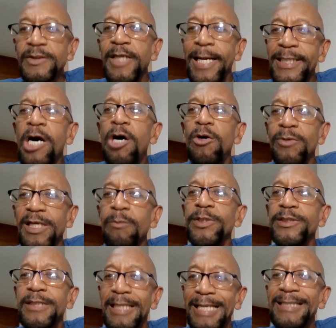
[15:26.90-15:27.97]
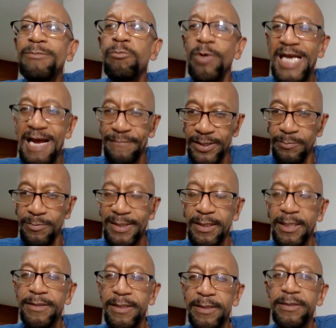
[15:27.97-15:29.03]
I know we had
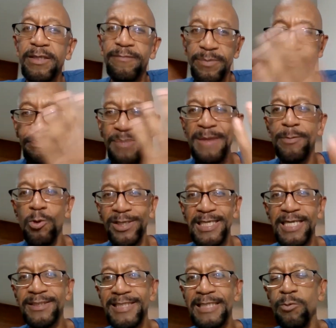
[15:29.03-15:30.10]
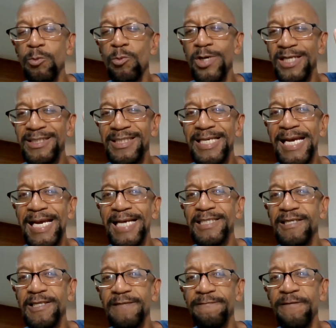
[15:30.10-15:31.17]
the paperwork that said we wanted 10,
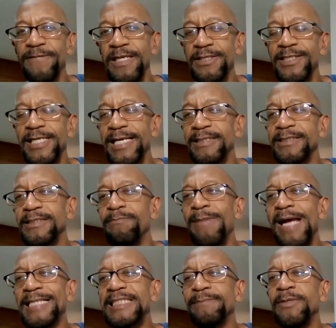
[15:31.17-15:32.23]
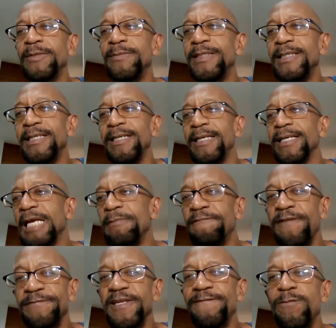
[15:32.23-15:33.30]
15 seconds maximum. Give me
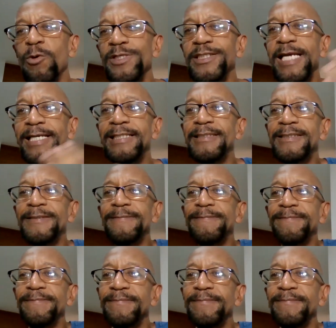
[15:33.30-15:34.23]
54 seconds.